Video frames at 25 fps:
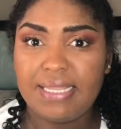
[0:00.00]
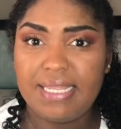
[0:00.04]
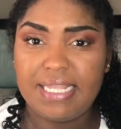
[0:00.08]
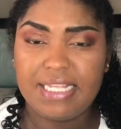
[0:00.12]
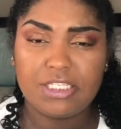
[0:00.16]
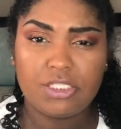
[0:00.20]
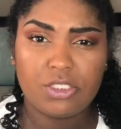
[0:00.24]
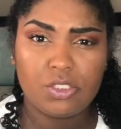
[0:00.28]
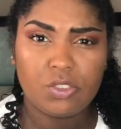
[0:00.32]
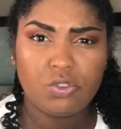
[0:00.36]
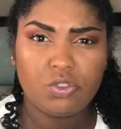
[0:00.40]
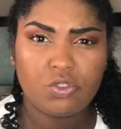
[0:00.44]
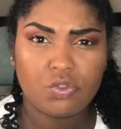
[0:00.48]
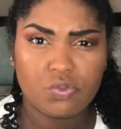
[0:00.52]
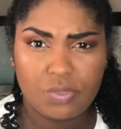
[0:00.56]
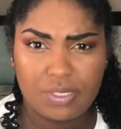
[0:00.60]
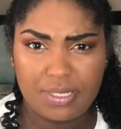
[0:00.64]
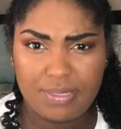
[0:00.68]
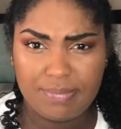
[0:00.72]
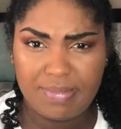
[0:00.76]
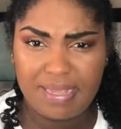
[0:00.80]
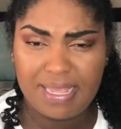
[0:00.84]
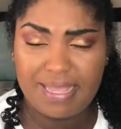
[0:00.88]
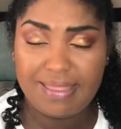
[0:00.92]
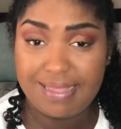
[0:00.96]
this new
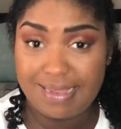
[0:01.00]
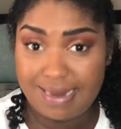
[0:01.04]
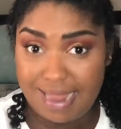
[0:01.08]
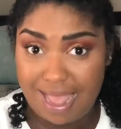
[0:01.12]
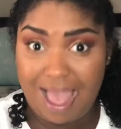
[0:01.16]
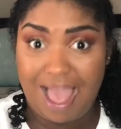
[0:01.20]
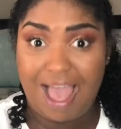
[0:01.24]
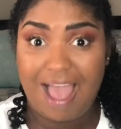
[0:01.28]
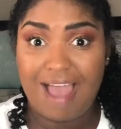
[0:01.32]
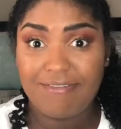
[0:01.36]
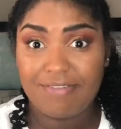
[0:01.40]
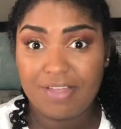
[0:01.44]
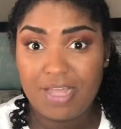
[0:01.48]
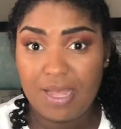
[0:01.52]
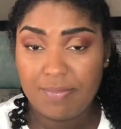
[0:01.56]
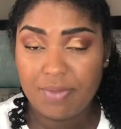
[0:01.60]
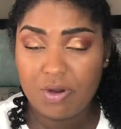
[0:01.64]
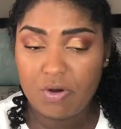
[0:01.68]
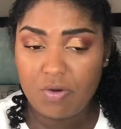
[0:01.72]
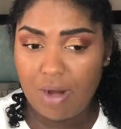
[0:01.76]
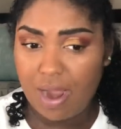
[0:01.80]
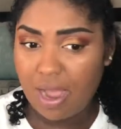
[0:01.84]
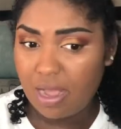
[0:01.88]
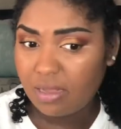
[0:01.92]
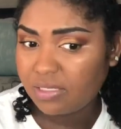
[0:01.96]
treatment that I've come
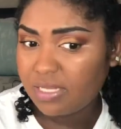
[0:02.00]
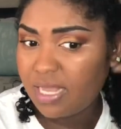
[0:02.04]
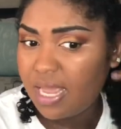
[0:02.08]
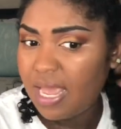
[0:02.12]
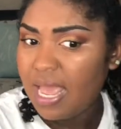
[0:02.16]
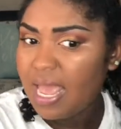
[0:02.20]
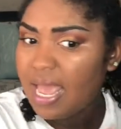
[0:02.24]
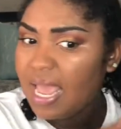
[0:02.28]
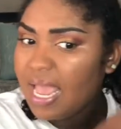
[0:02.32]
across,